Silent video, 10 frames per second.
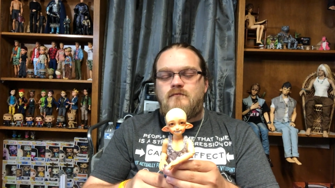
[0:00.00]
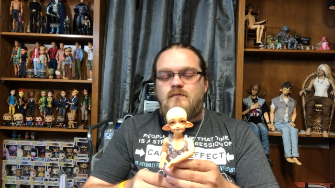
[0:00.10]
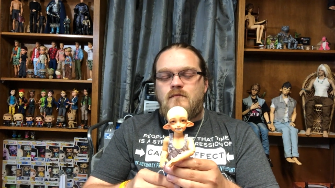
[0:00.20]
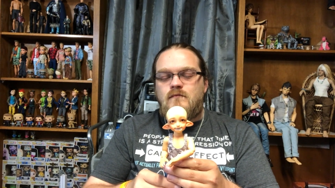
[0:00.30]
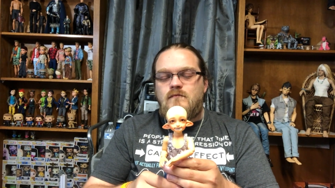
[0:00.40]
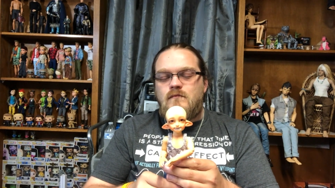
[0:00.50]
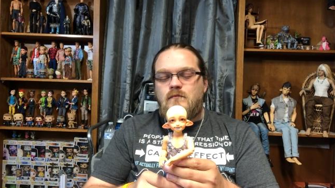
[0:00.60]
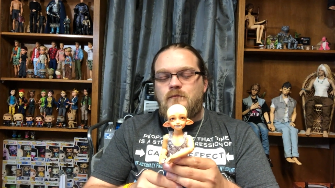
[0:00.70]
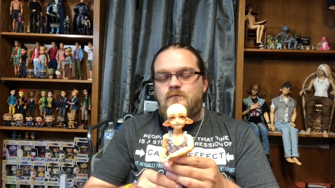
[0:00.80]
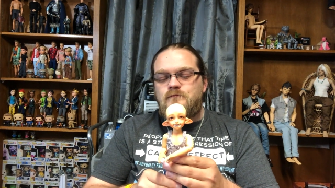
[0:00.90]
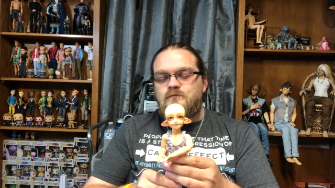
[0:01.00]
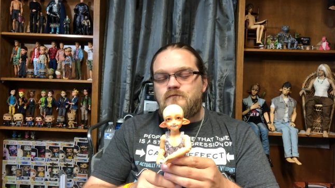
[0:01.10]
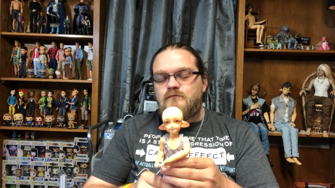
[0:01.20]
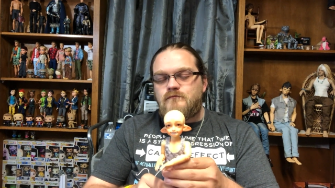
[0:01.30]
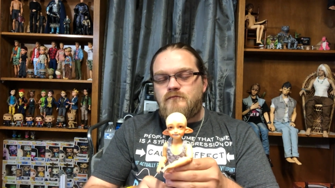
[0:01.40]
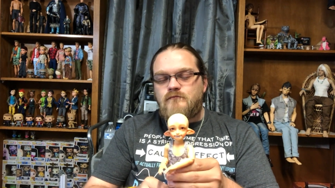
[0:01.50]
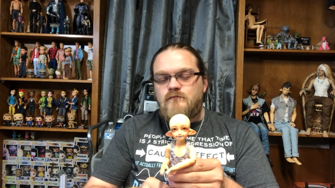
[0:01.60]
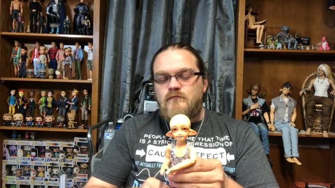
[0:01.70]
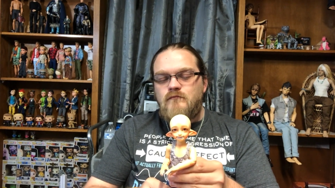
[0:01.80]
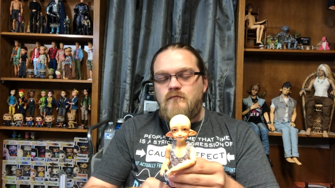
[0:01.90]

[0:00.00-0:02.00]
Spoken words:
(silence)